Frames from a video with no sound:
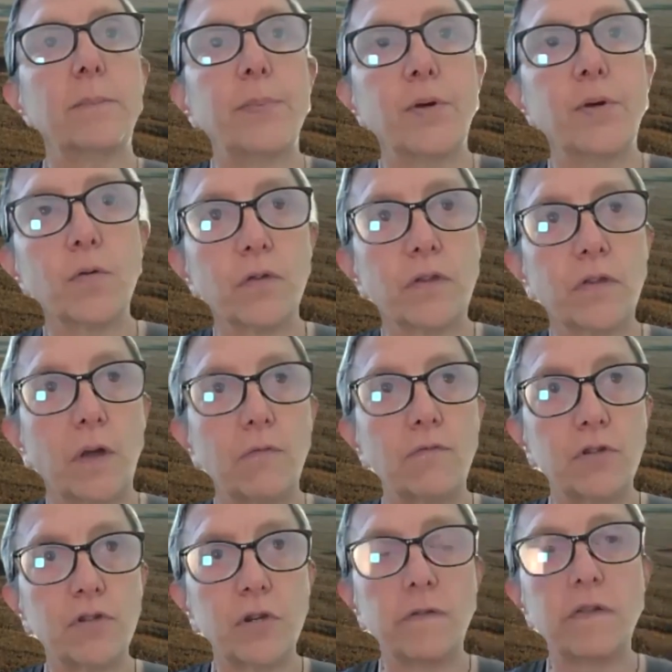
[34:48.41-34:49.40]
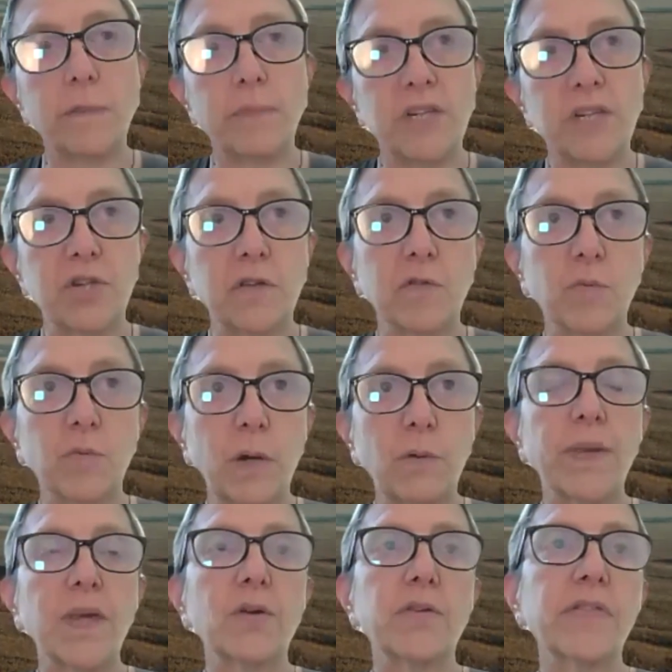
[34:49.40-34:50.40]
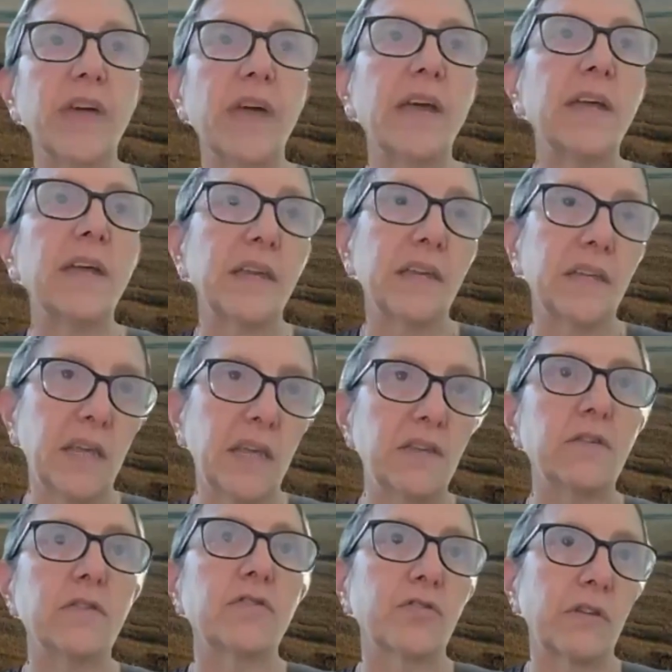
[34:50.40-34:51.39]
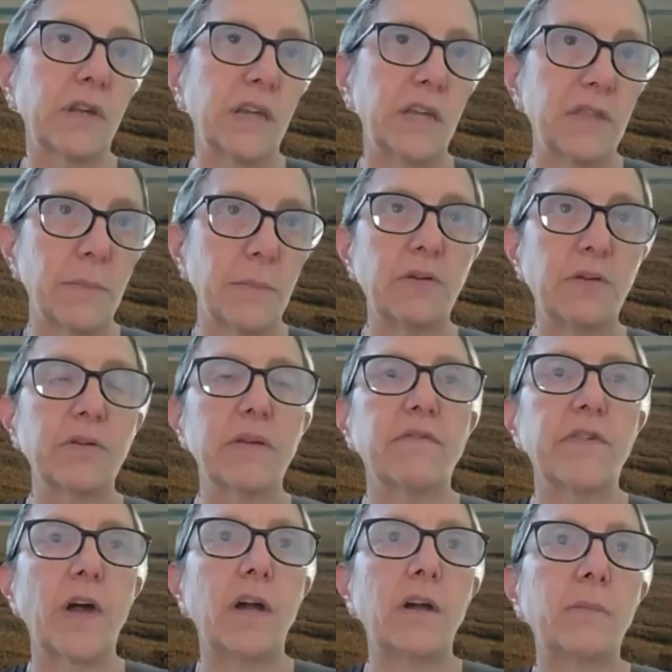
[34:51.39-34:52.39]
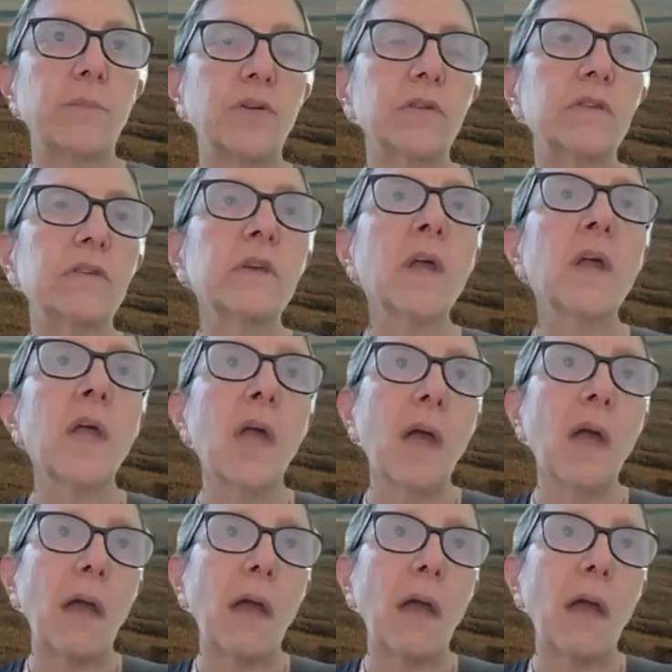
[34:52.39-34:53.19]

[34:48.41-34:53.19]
but also reduce emissions well beyond that in industry, in the built environment,